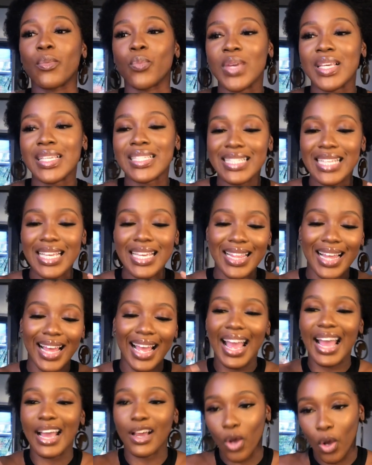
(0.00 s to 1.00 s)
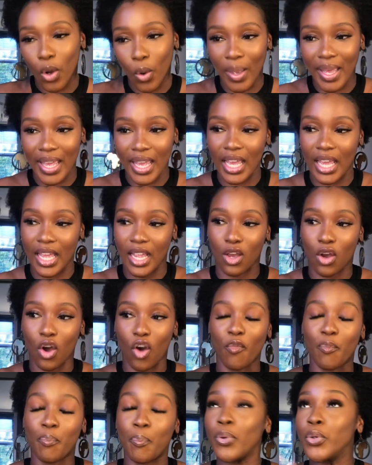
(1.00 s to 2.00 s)
And we see the
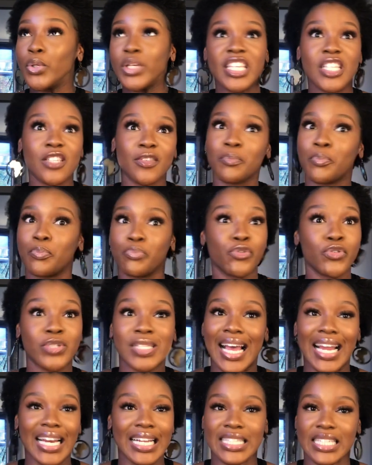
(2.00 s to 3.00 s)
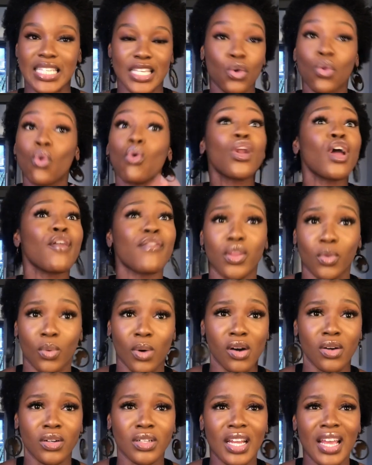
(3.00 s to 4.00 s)
echoing of police brutality all over
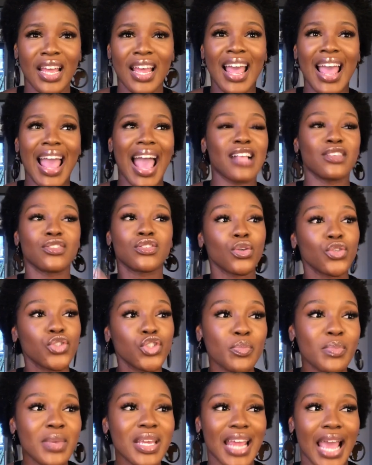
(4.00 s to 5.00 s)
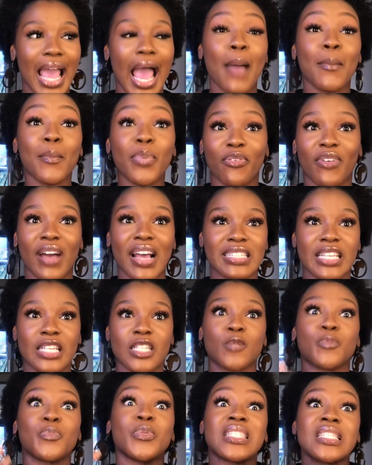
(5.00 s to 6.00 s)
the world. And social media amplifies
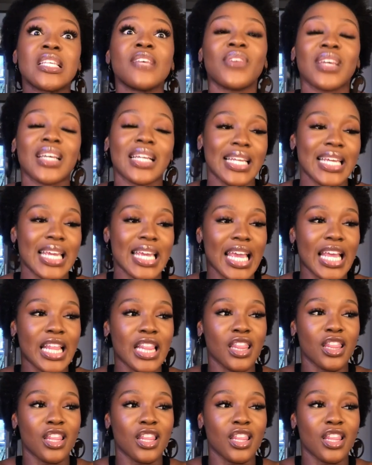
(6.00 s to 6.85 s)
it specifically